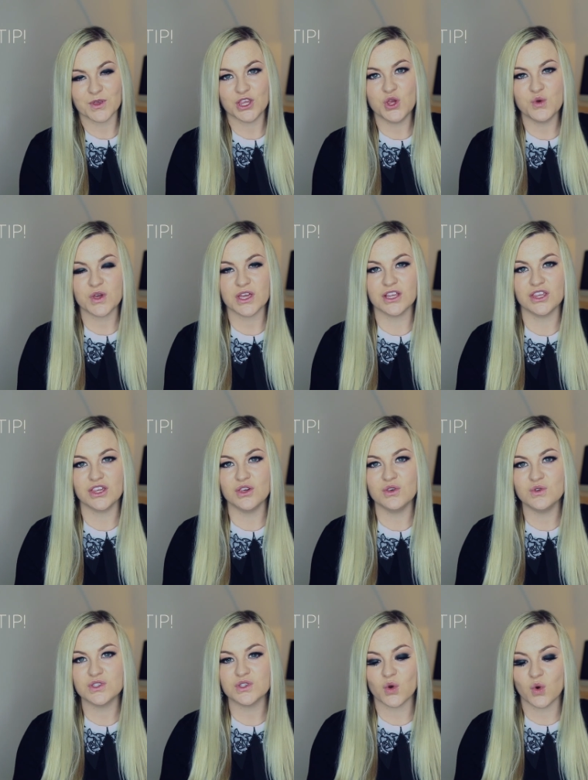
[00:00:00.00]
you can
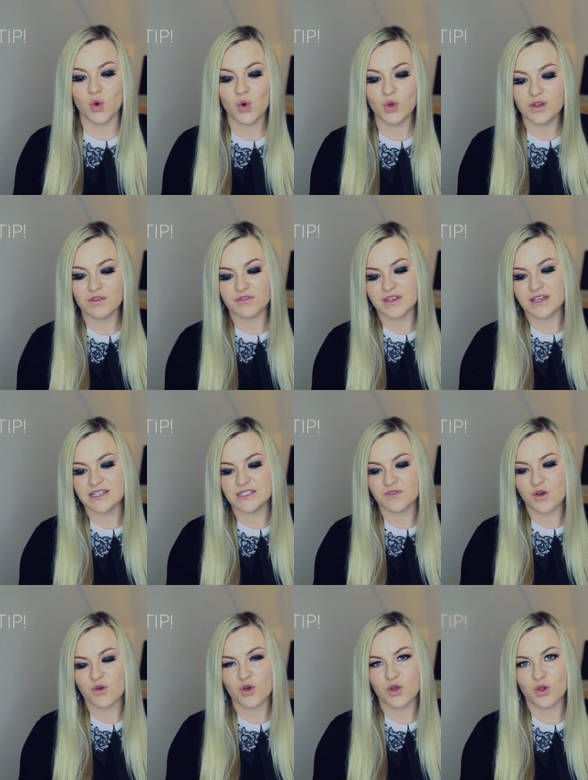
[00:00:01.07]
use all of these
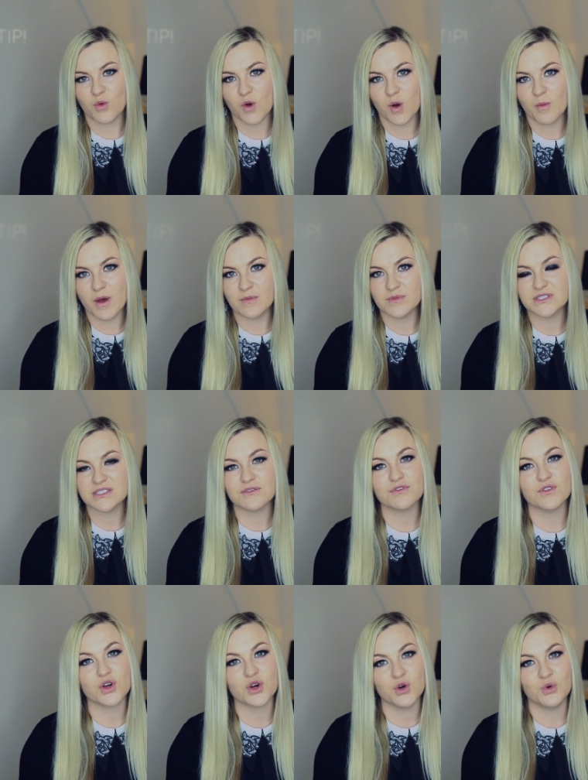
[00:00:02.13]
vocal warm-ups
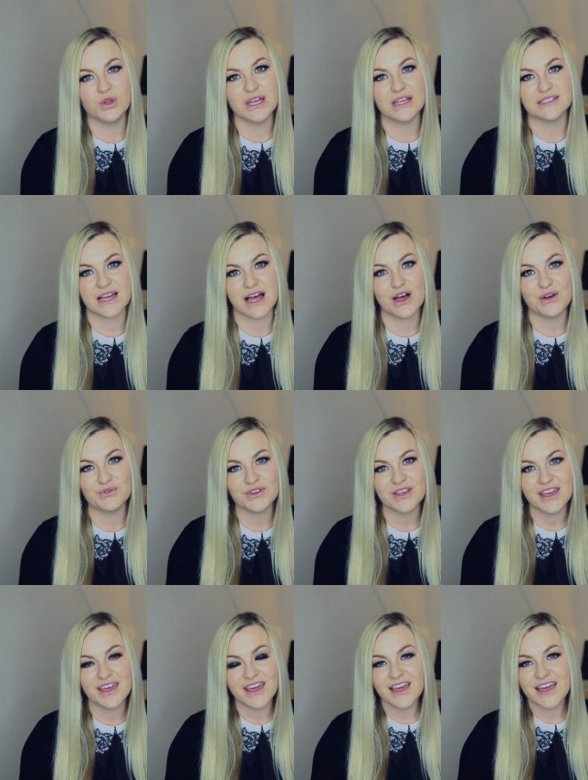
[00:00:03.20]
for cooling down.
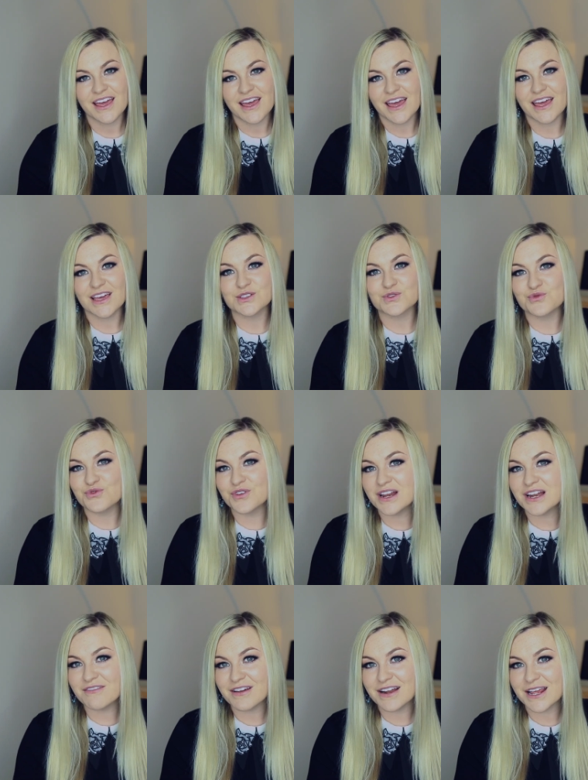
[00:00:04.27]
It is
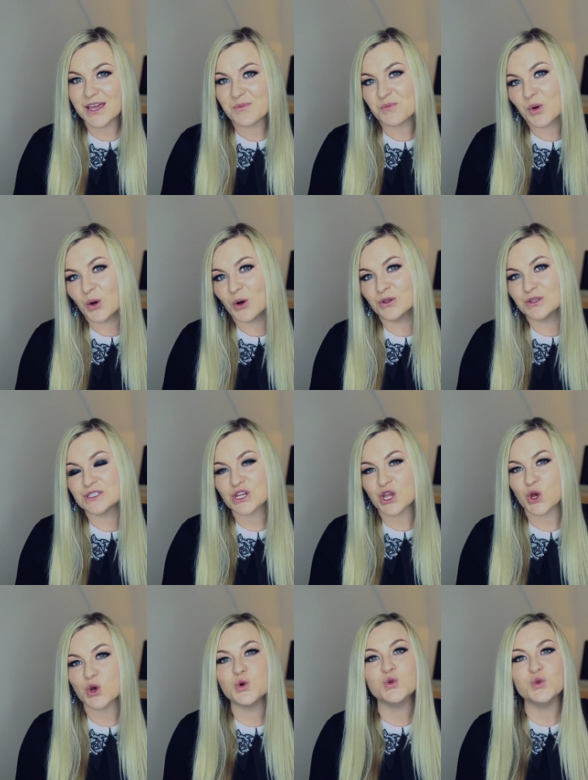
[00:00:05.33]
really, really important to
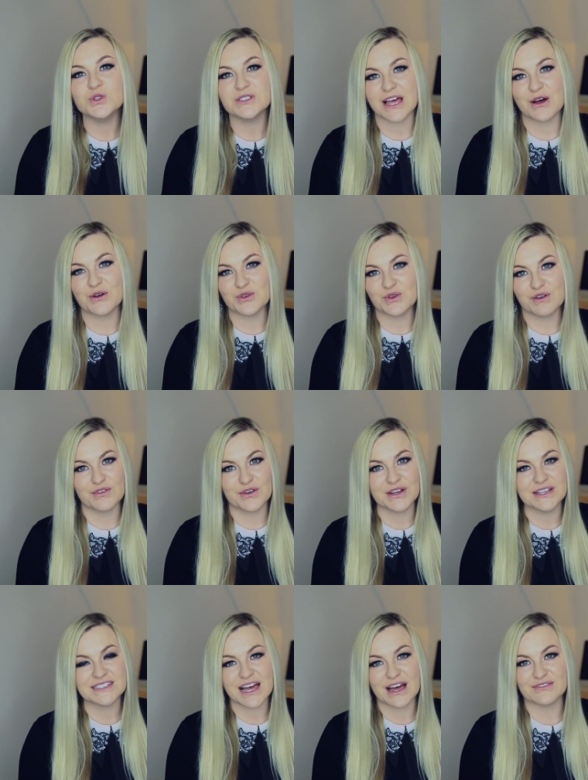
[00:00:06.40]
cool down your
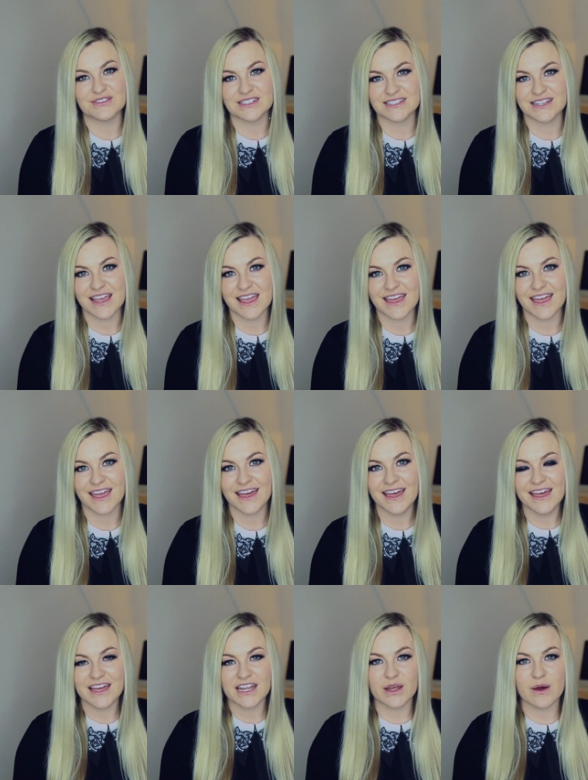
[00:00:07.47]
voice after singing.
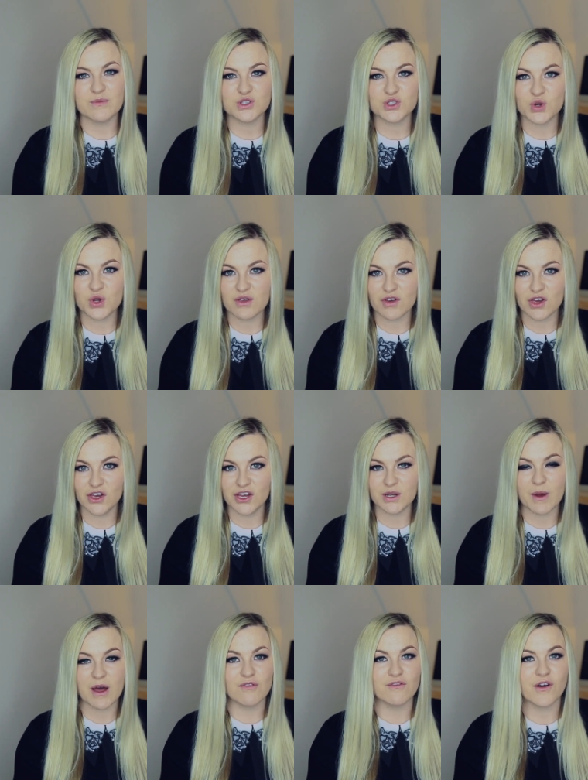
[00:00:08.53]
Now, I'm sure you've heard
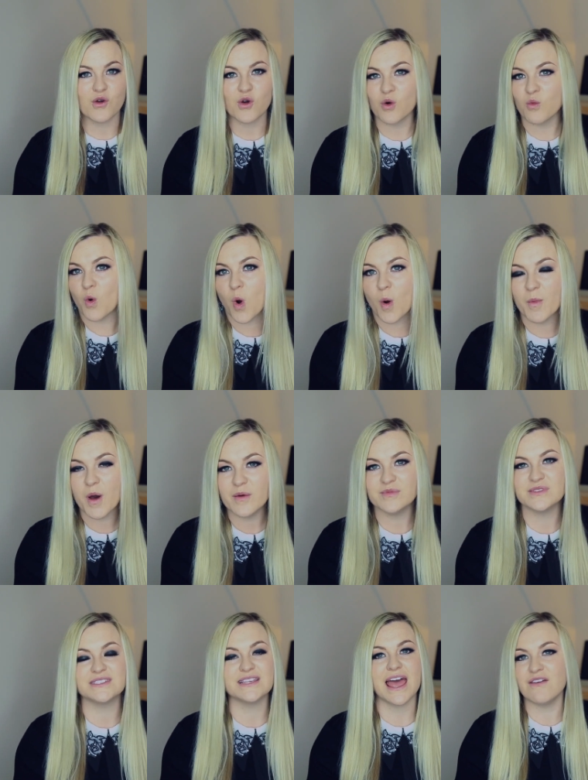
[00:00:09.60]
about vocal
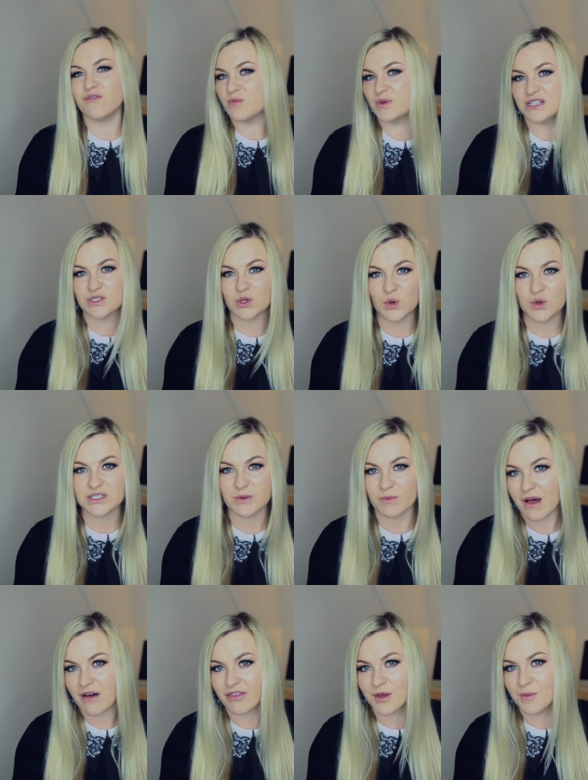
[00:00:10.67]
warm-ups. Everybody talks
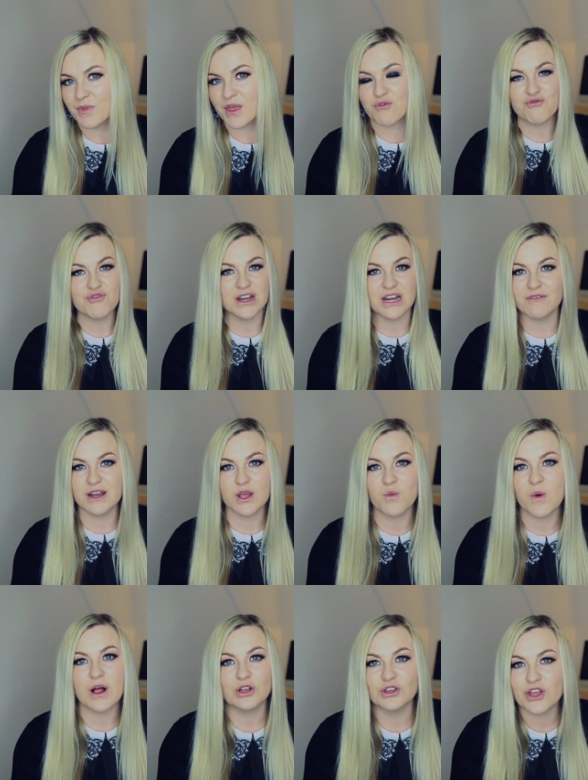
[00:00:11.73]
about them. They're really, really
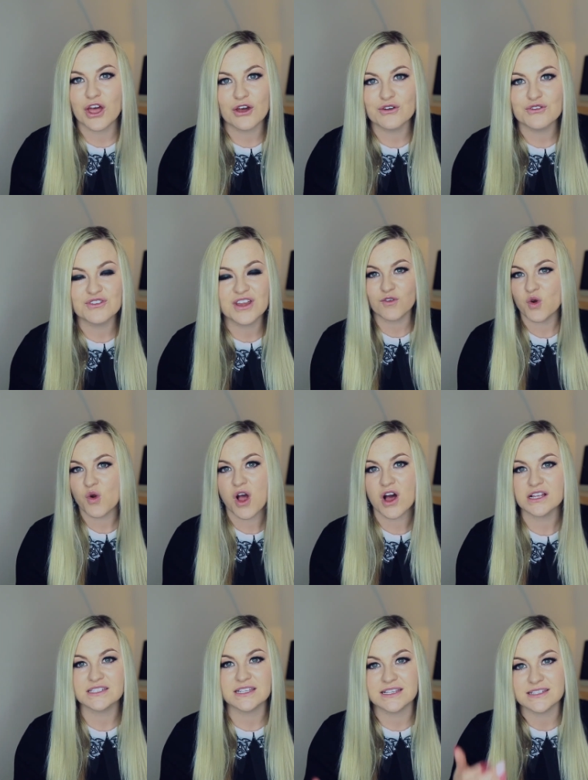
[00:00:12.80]
well known for
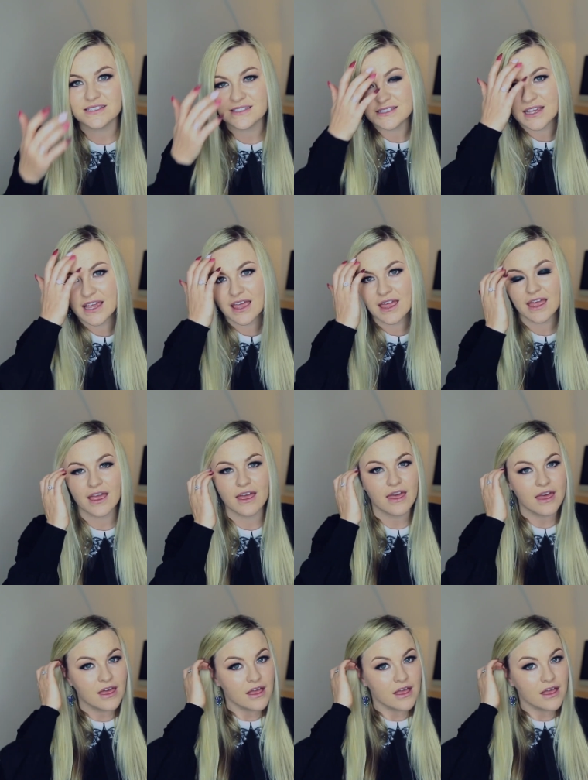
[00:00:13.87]
artists singing.